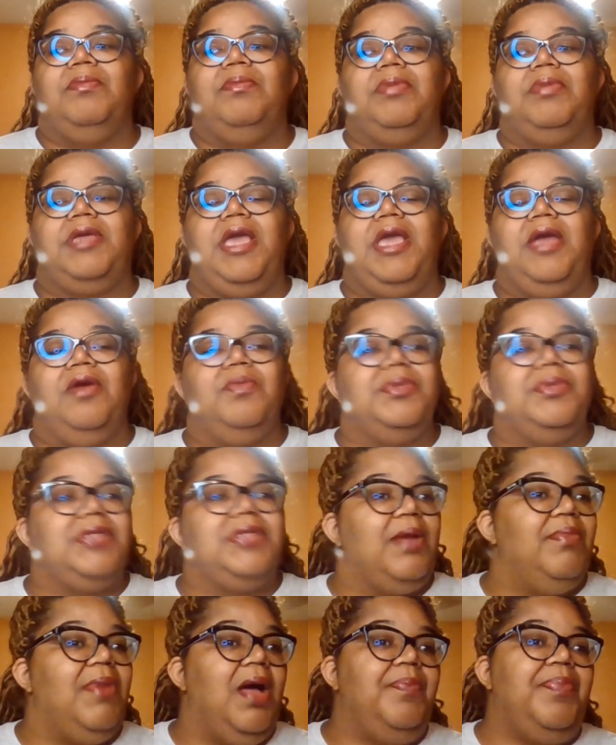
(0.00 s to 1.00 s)
Karen was
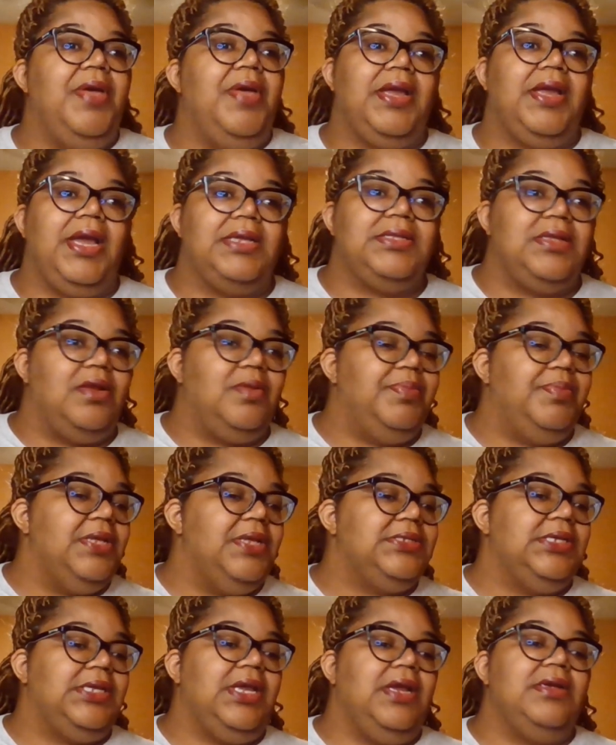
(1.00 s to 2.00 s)
like, my pancakes are the
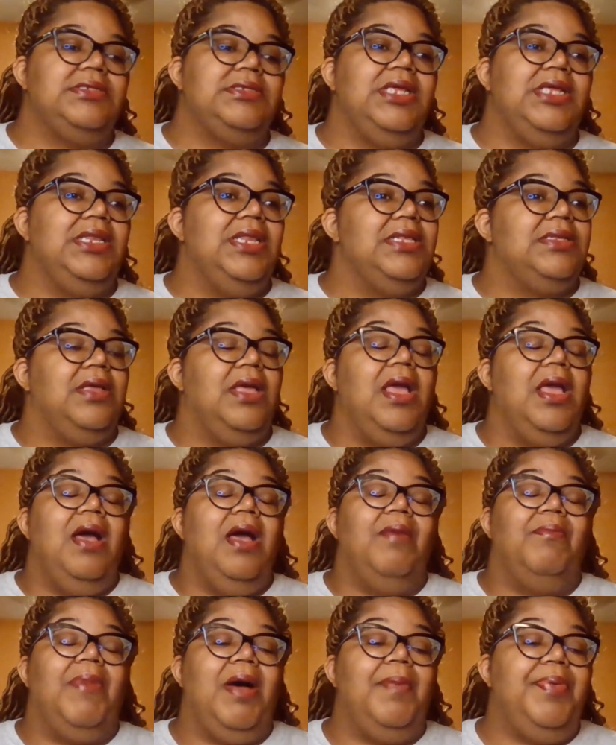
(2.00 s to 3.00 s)
best. And Karen said, listen,
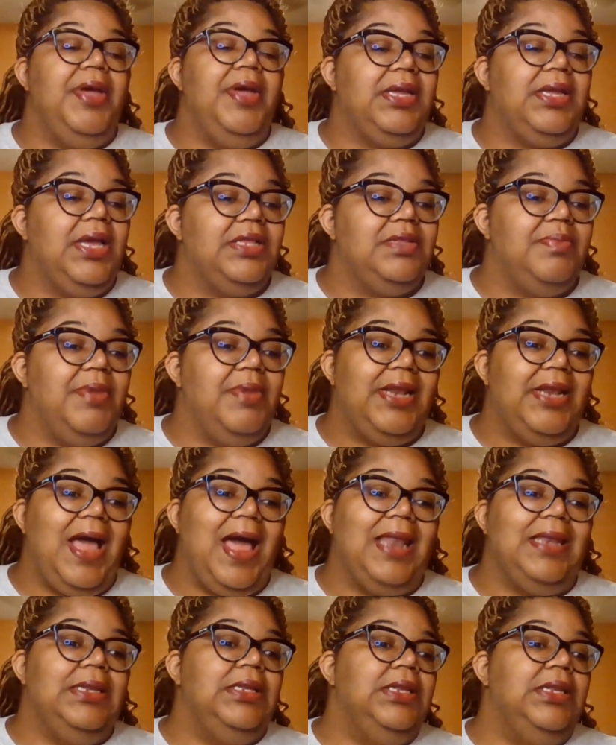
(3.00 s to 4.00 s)
my pancakes may
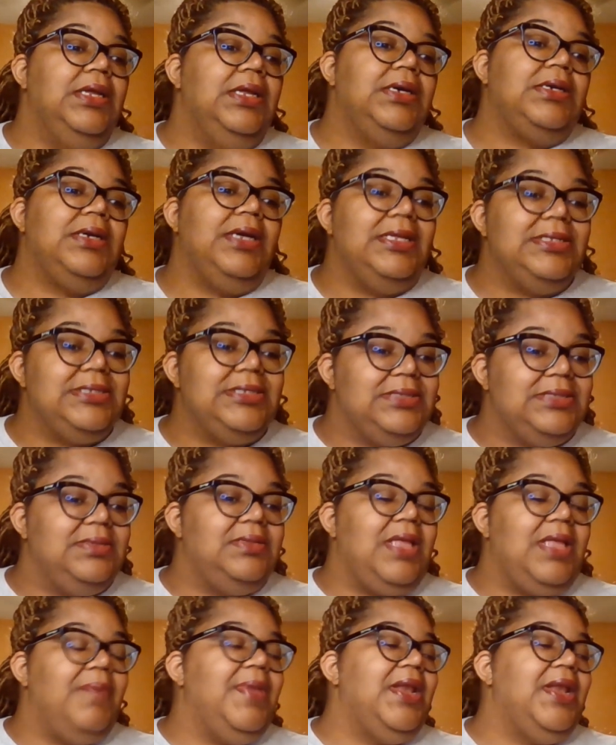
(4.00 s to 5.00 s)
not look,
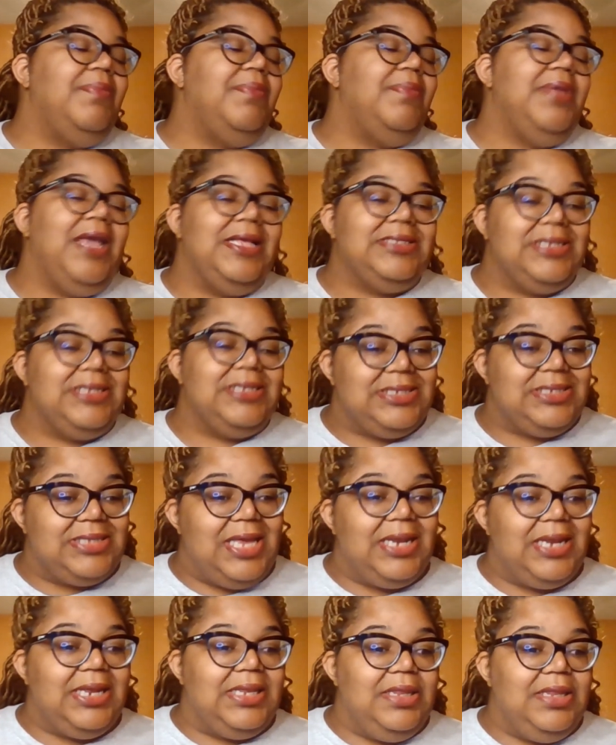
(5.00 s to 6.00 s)
they may not be as
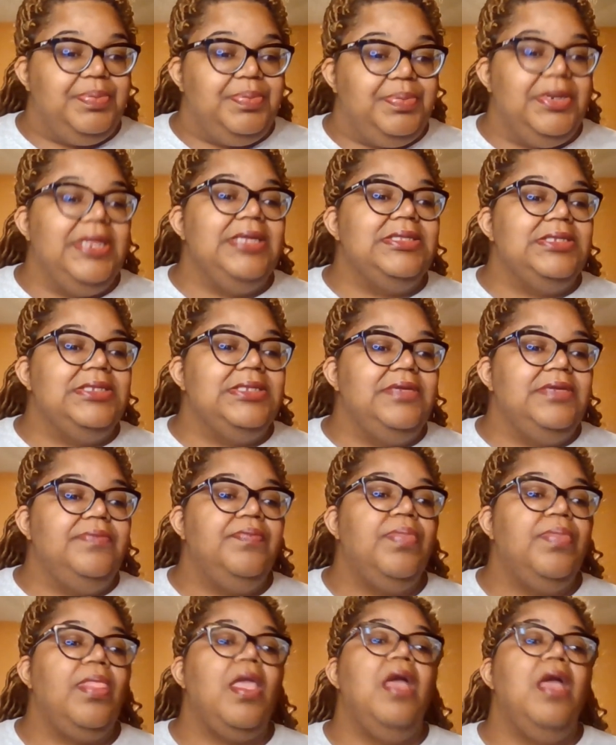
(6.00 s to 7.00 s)
aesthetically pleasing,
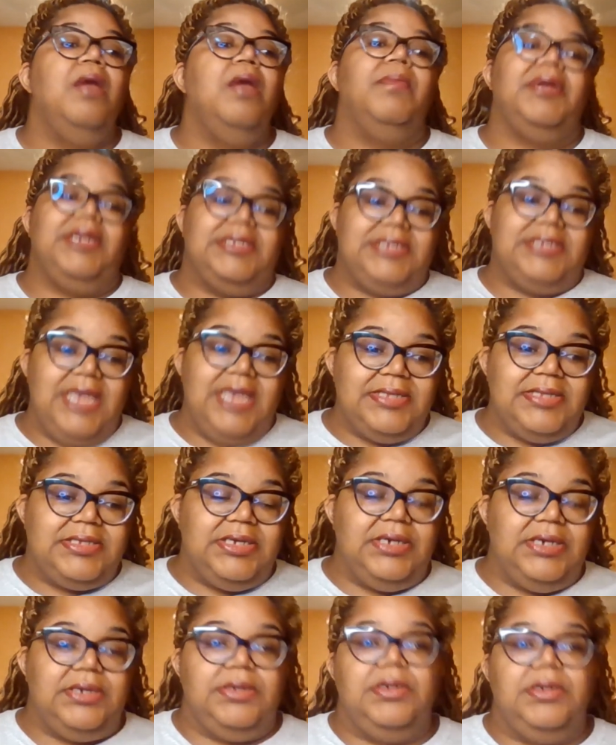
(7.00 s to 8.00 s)
but it tastes
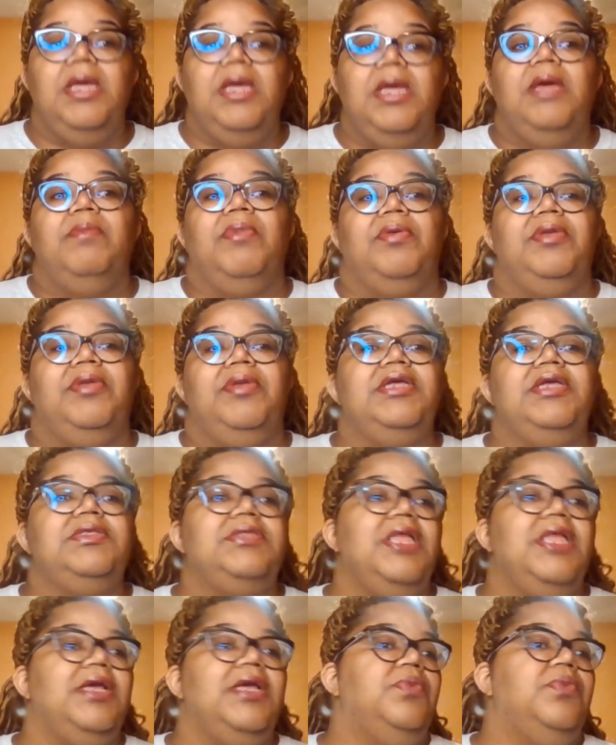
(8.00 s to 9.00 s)
good. Monique's
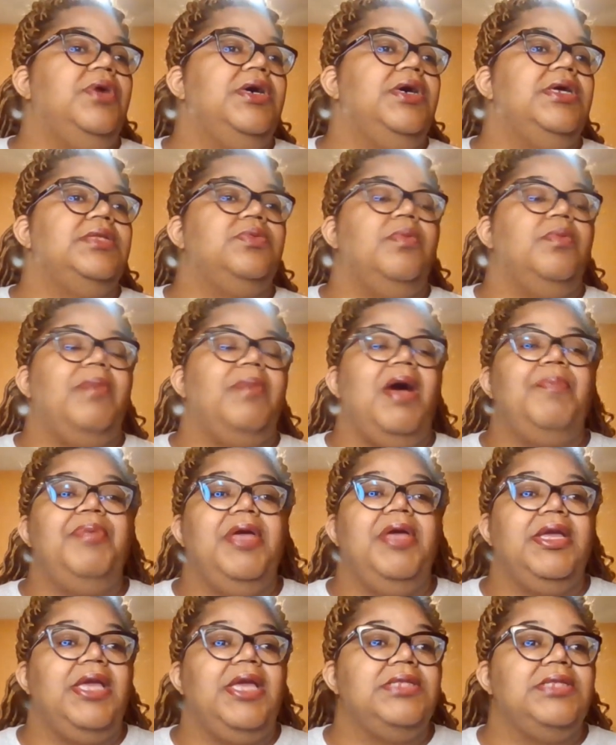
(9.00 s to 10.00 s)
thing was, well, my
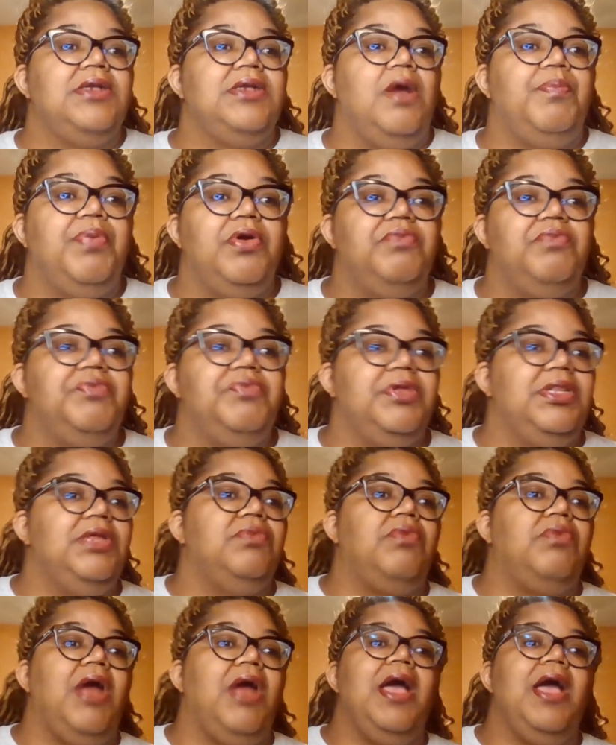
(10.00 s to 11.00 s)
pancakes are perfectly
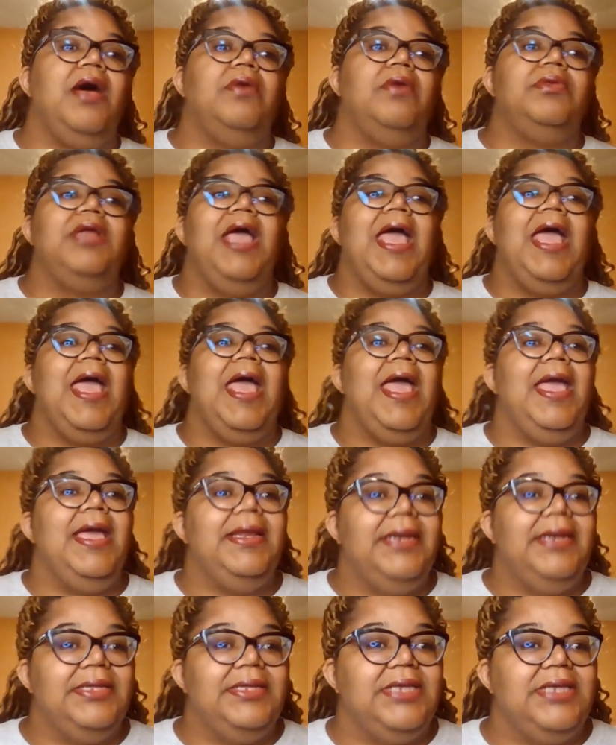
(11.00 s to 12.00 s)
round
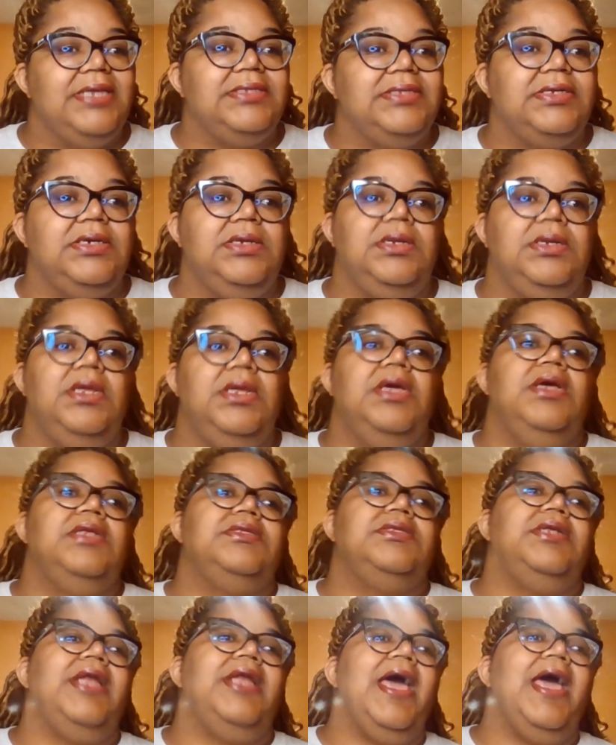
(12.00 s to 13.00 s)
and they taste good.
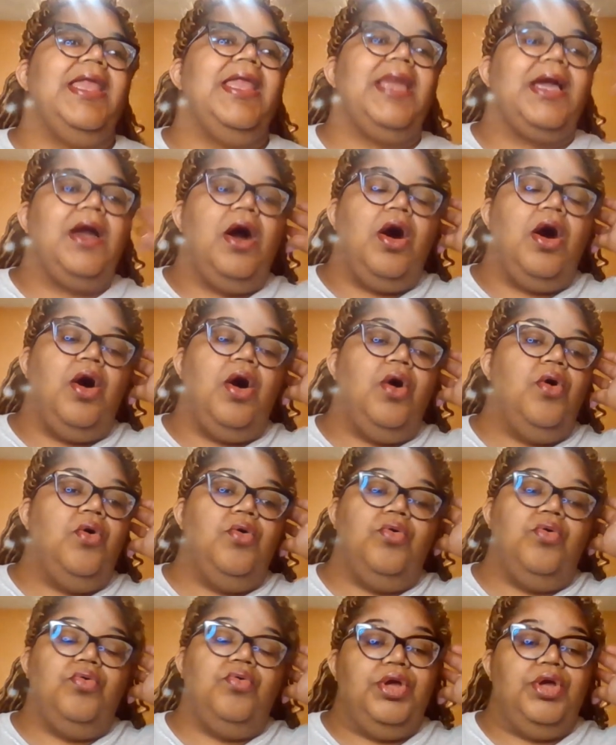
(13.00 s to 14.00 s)
So they had like a
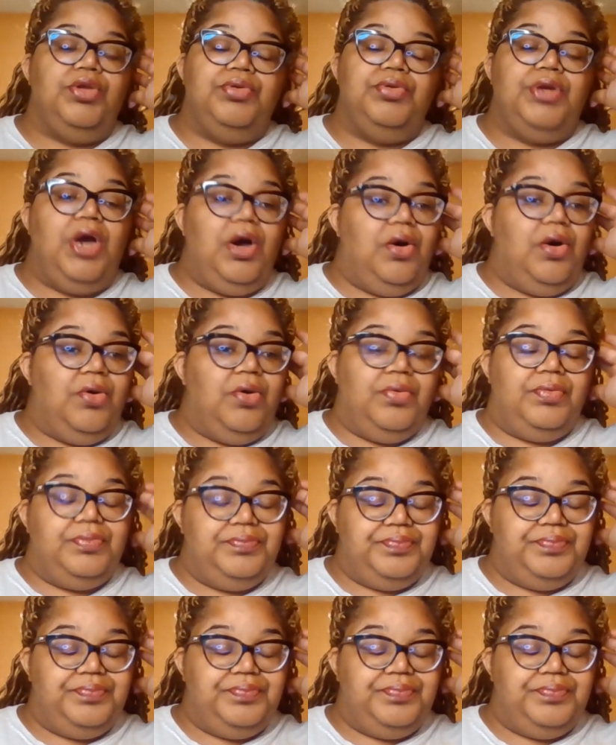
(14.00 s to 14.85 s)
whole, you know,